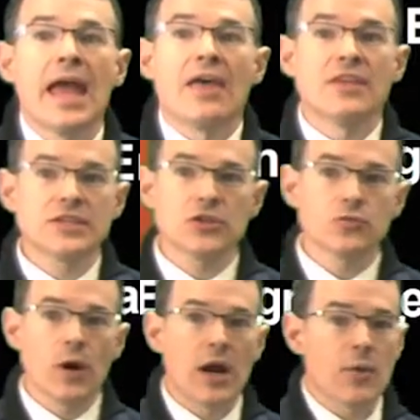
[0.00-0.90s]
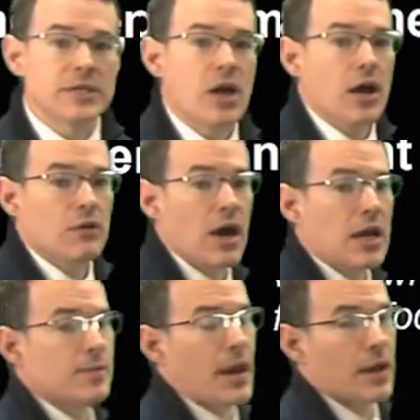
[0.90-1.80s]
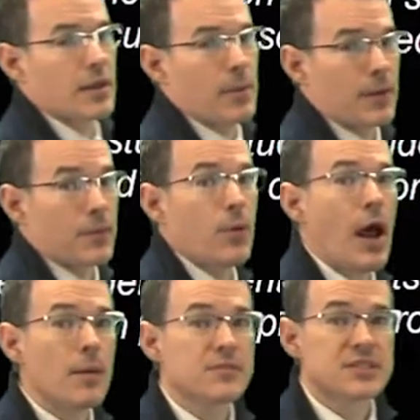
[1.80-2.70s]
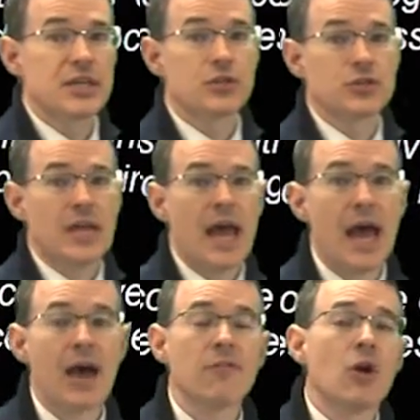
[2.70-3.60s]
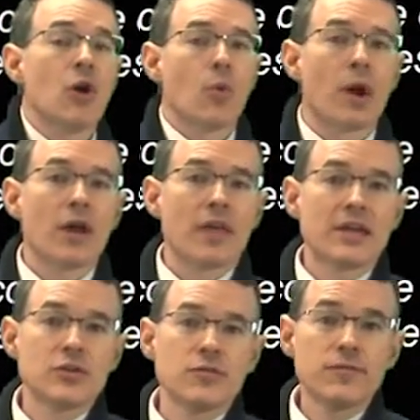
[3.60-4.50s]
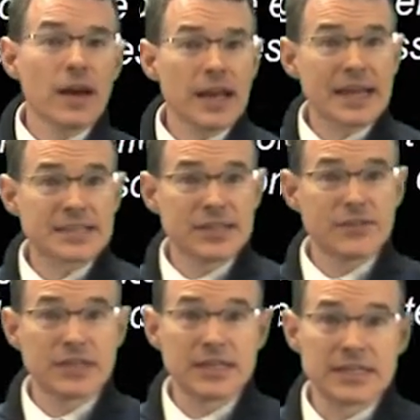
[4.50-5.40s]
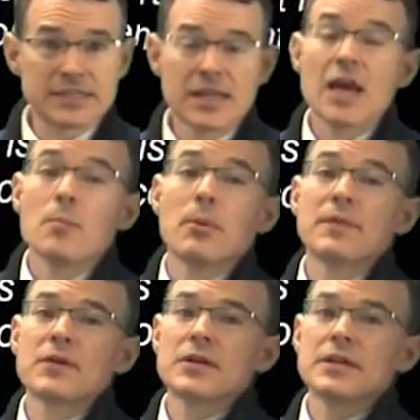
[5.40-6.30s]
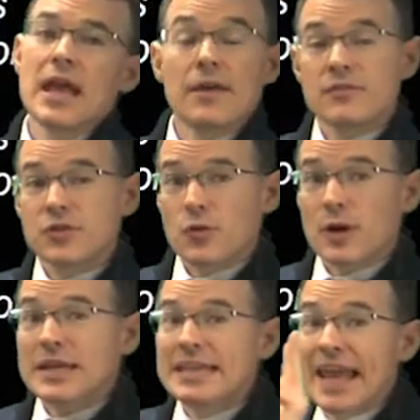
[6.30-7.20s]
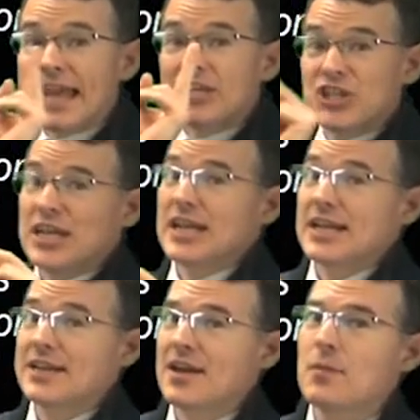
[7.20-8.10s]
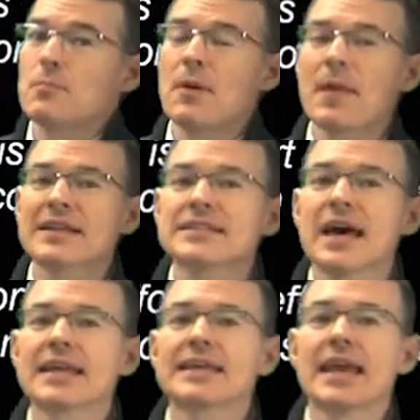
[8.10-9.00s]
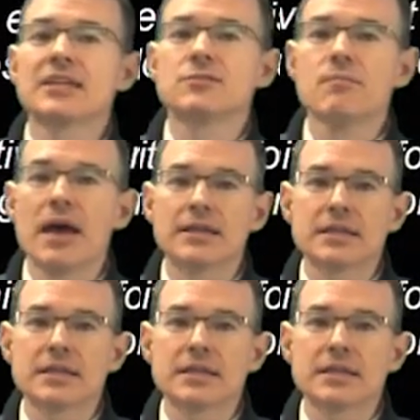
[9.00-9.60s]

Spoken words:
And this is where we talk a lot about the problems teachers have where they do fun activities, but they're engaging, but that's not engagement